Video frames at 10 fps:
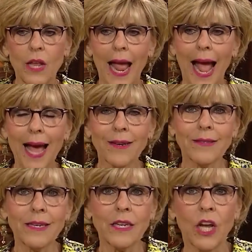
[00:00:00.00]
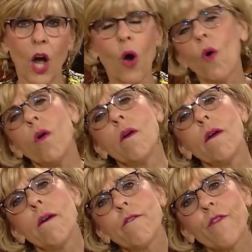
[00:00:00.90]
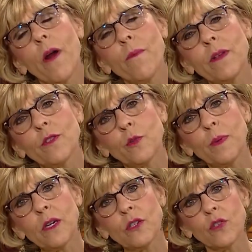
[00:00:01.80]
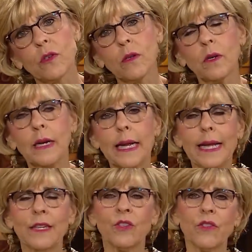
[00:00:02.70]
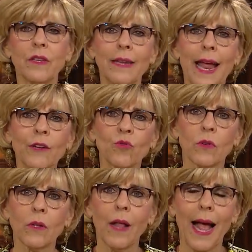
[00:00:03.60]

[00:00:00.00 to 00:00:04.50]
How does it go from the spiritual and to the natural?